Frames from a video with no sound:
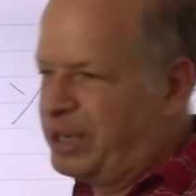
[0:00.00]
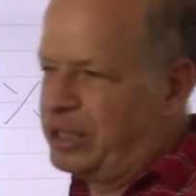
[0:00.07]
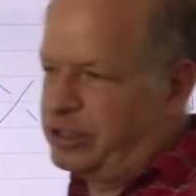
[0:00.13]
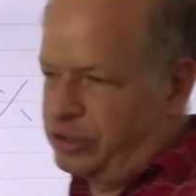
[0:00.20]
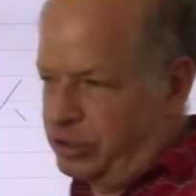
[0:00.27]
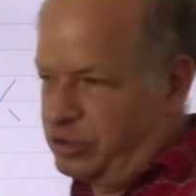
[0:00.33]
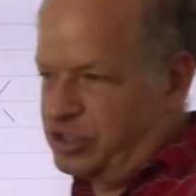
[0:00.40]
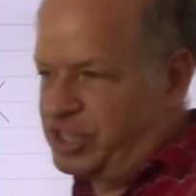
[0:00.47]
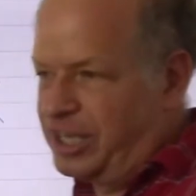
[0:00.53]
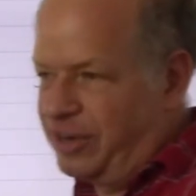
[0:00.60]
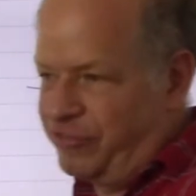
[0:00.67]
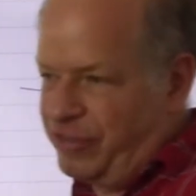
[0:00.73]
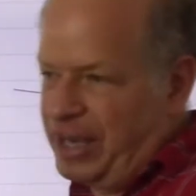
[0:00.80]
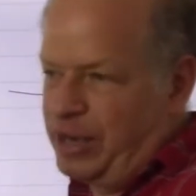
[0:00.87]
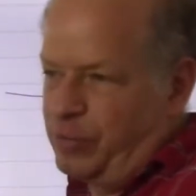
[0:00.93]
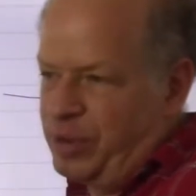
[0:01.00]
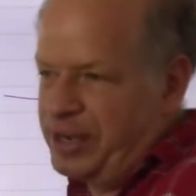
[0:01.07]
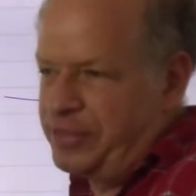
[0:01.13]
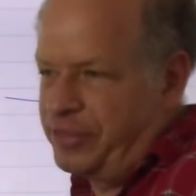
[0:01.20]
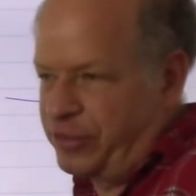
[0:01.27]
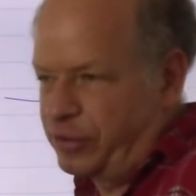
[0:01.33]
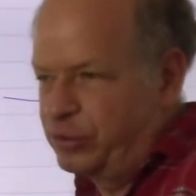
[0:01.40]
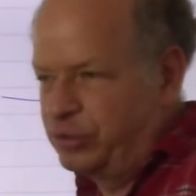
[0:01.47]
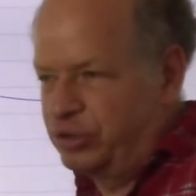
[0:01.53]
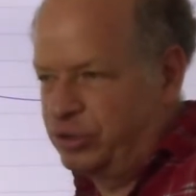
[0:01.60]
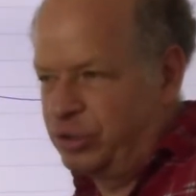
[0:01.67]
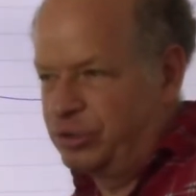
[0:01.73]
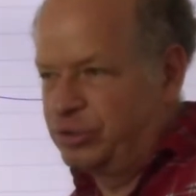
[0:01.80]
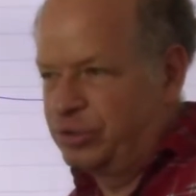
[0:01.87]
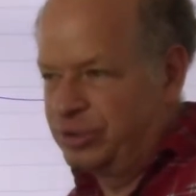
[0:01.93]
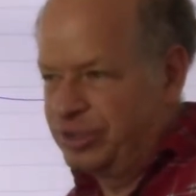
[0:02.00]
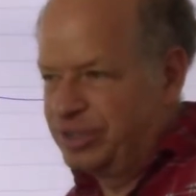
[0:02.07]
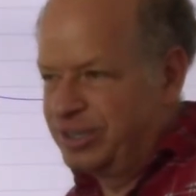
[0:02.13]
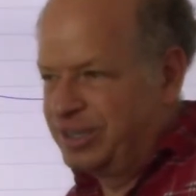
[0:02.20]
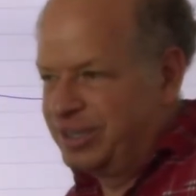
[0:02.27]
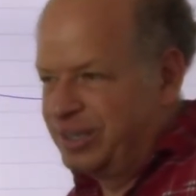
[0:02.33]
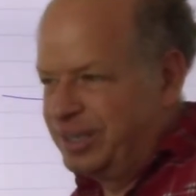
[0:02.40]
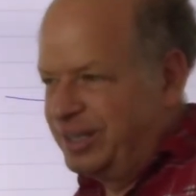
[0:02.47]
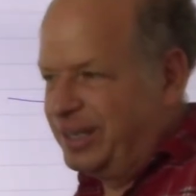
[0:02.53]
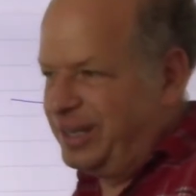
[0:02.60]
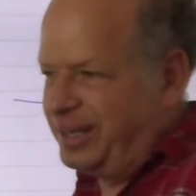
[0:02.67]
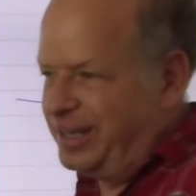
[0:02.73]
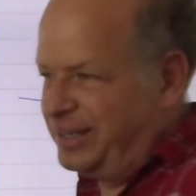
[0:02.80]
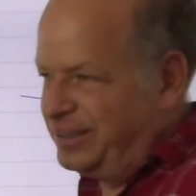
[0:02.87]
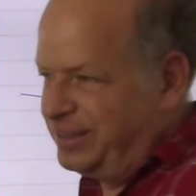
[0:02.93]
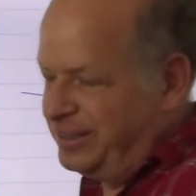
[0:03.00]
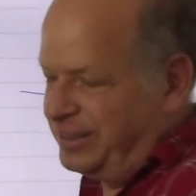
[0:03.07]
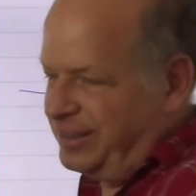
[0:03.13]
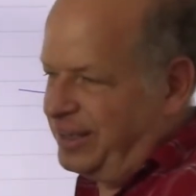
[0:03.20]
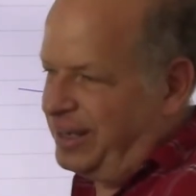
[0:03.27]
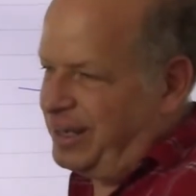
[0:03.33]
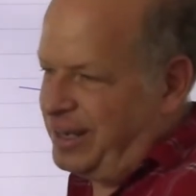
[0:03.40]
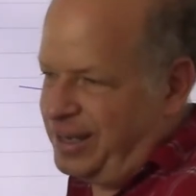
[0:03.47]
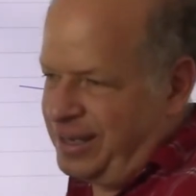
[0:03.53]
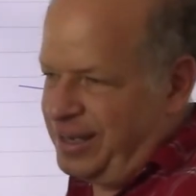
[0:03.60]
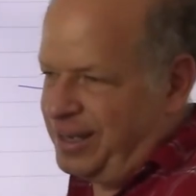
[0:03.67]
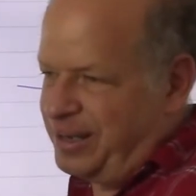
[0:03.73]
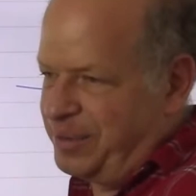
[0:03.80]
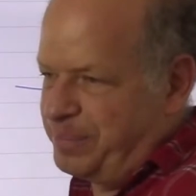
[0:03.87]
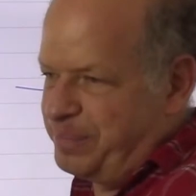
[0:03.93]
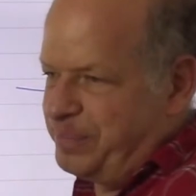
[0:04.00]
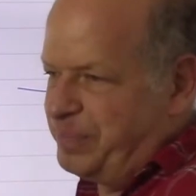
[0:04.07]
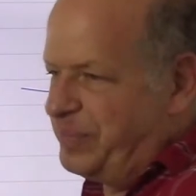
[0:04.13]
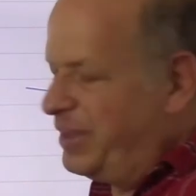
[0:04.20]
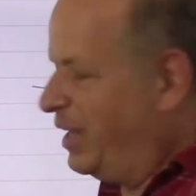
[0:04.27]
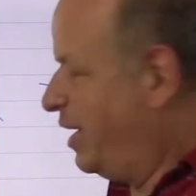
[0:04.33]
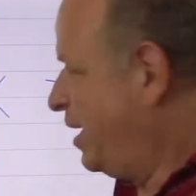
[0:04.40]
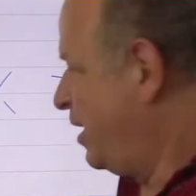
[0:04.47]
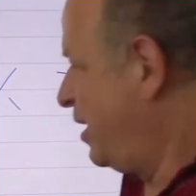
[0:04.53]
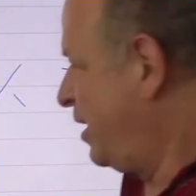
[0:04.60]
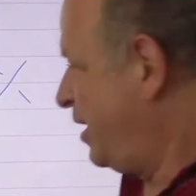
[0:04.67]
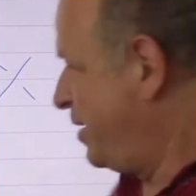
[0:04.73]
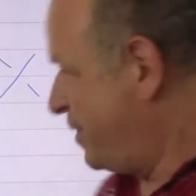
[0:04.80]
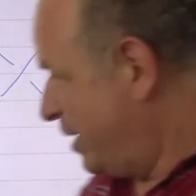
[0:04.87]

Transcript: to yourself, I went through 2, and then